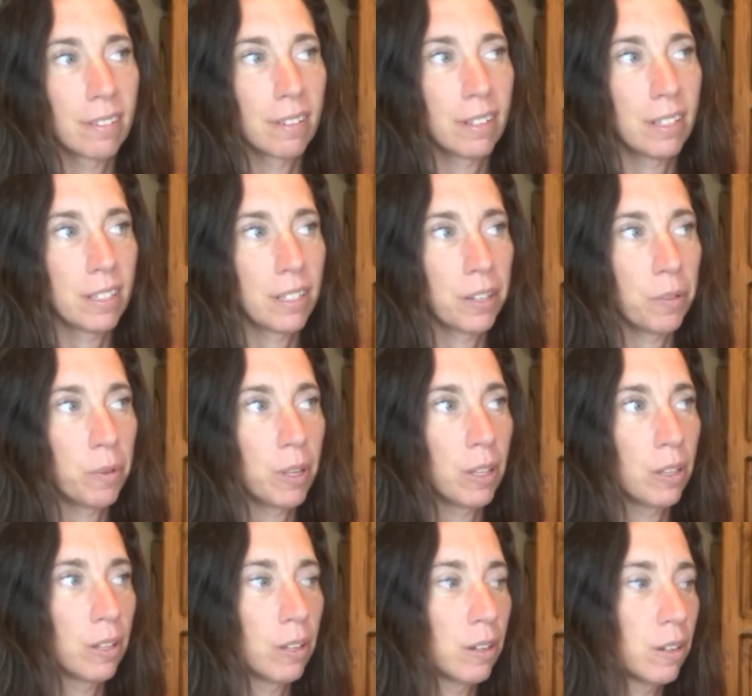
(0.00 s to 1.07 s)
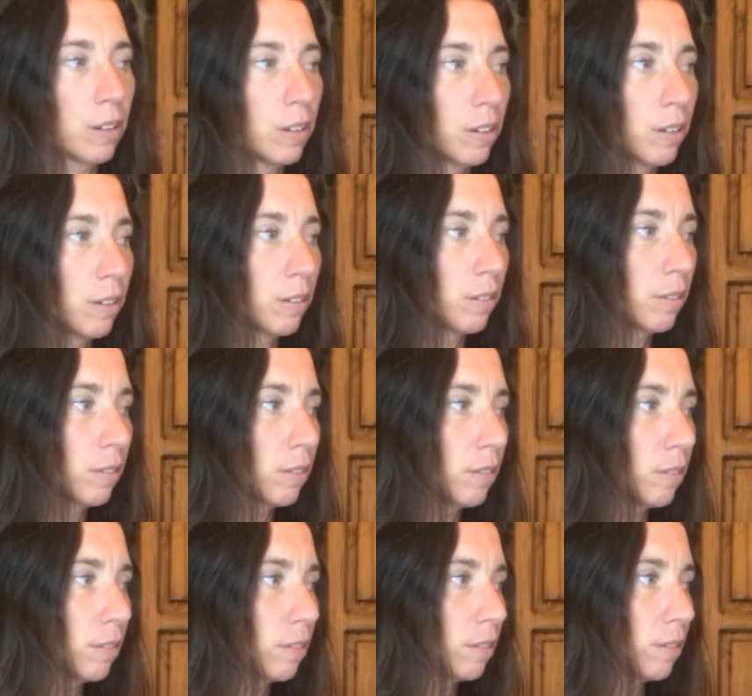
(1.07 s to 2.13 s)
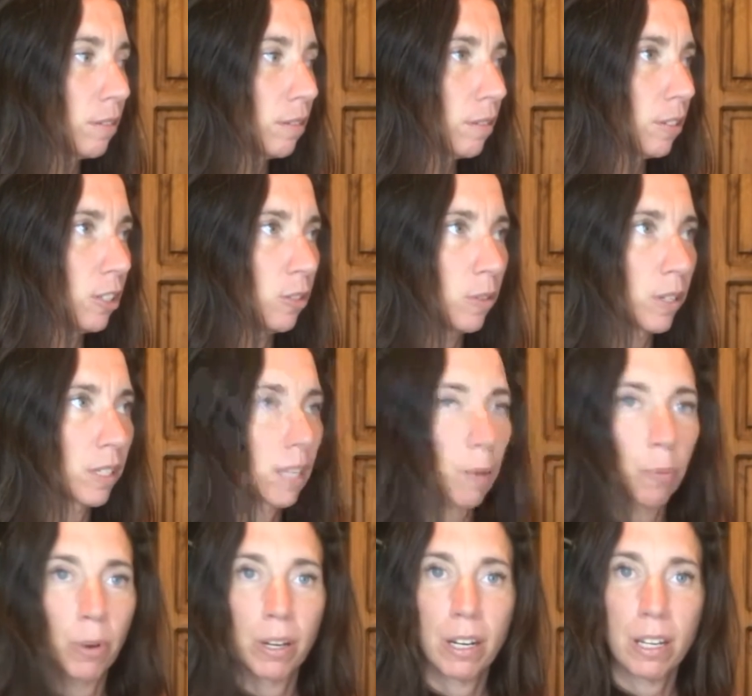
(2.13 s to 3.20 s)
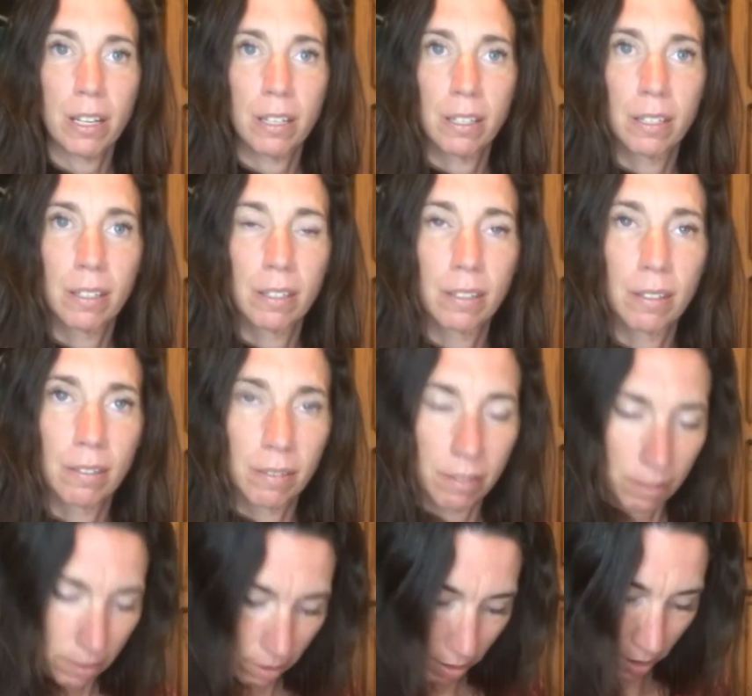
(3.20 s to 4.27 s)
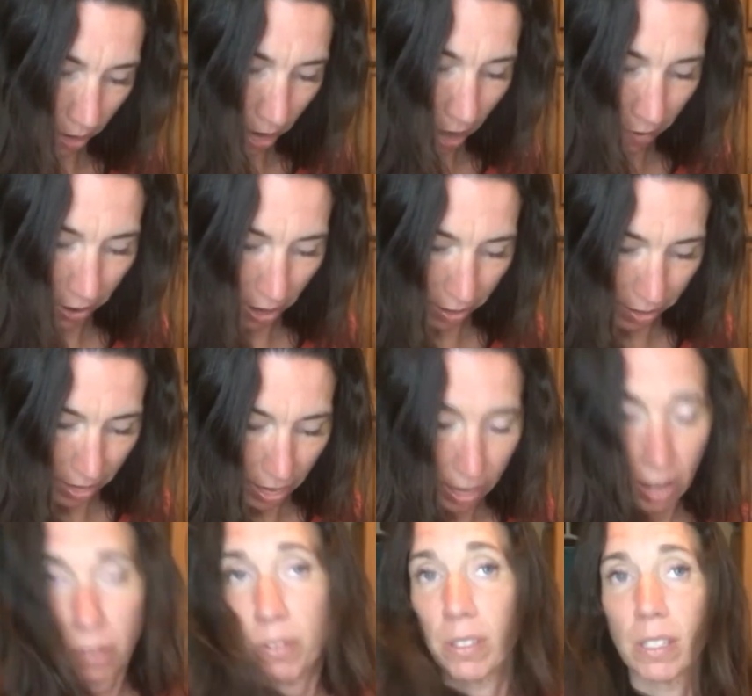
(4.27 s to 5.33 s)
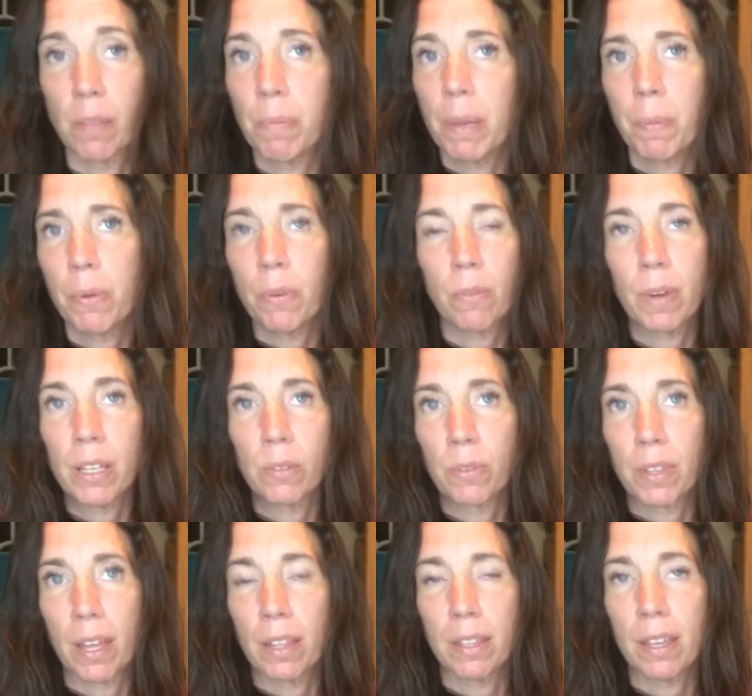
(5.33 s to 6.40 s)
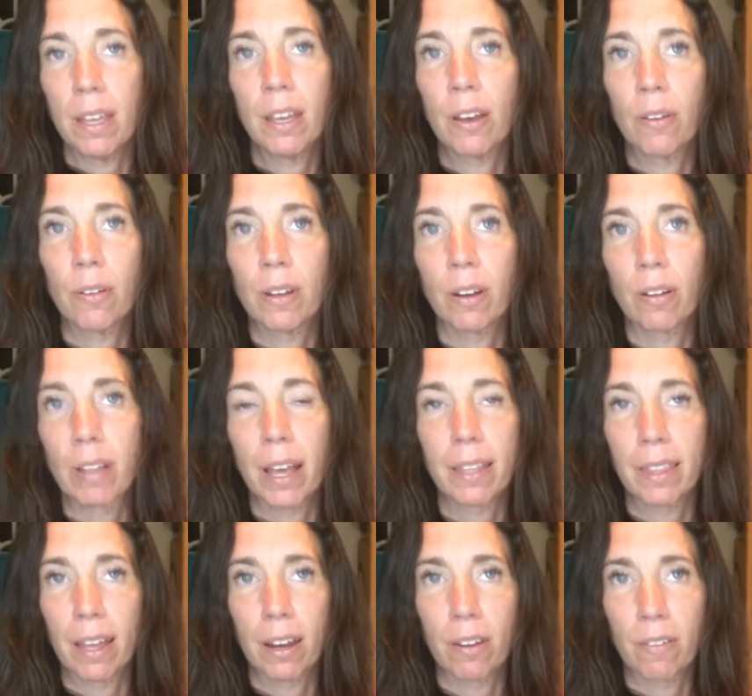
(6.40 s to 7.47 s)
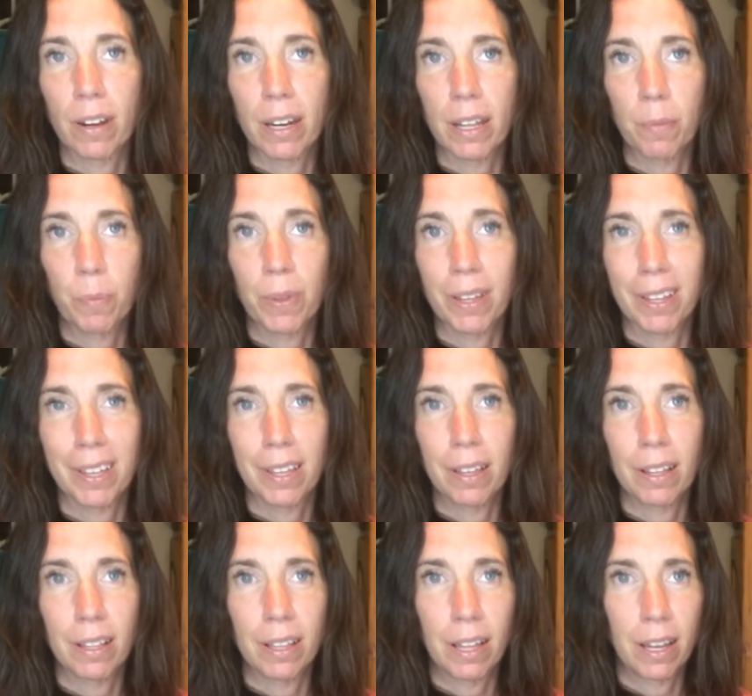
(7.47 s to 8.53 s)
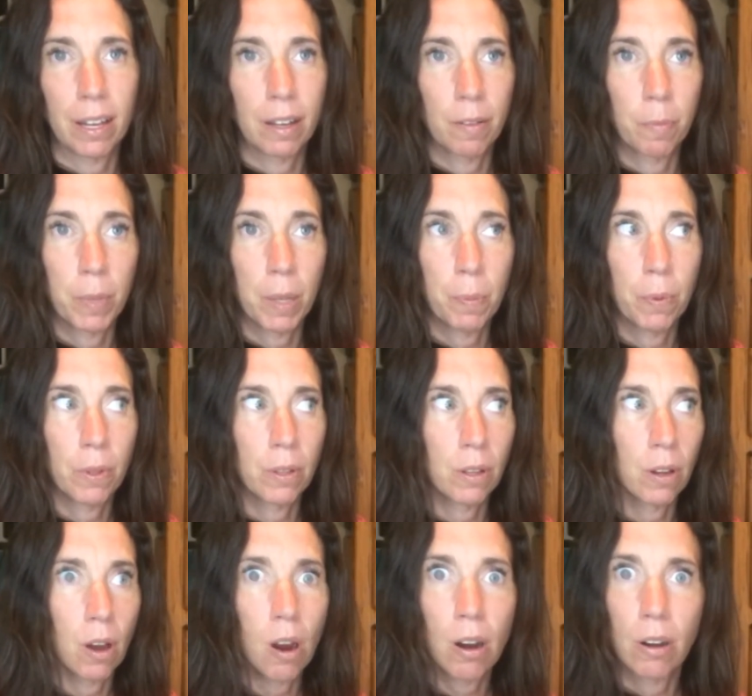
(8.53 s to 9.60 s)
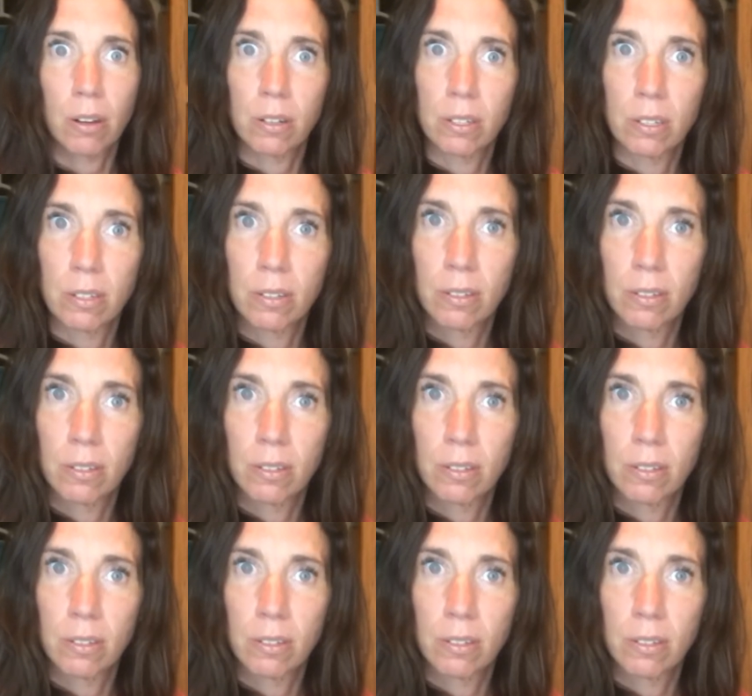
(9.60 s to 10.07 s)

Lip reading: until we learn to accept what is and have a healthy ego. And some people were raised with a healthy ego and are like that already, but a lot of people aren't.